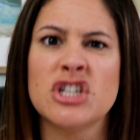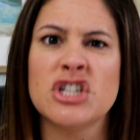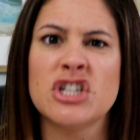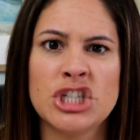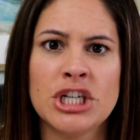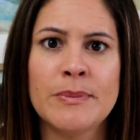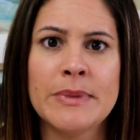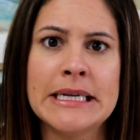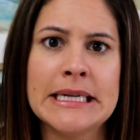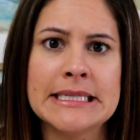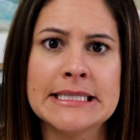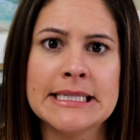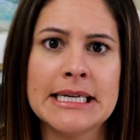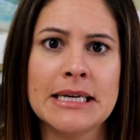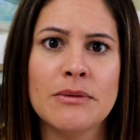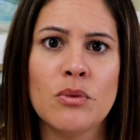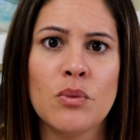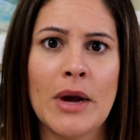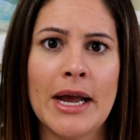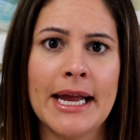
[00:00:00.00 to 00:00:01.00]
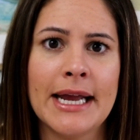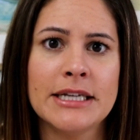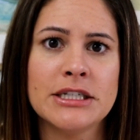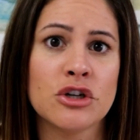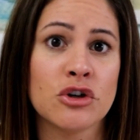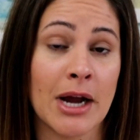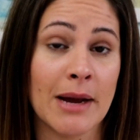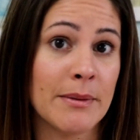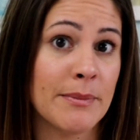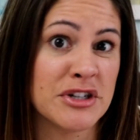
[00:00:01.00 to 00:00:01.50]
a cheap and easy way
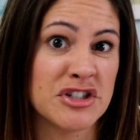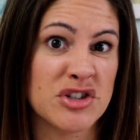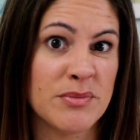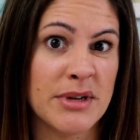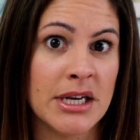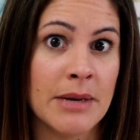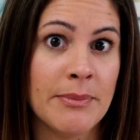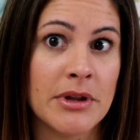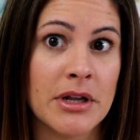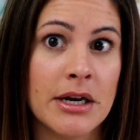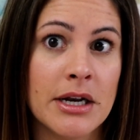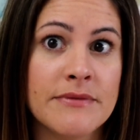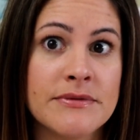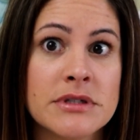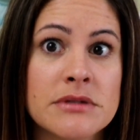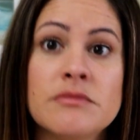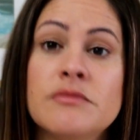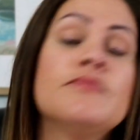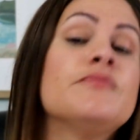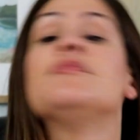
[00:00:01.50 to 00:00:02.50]
to grab a bunch of manipulatives.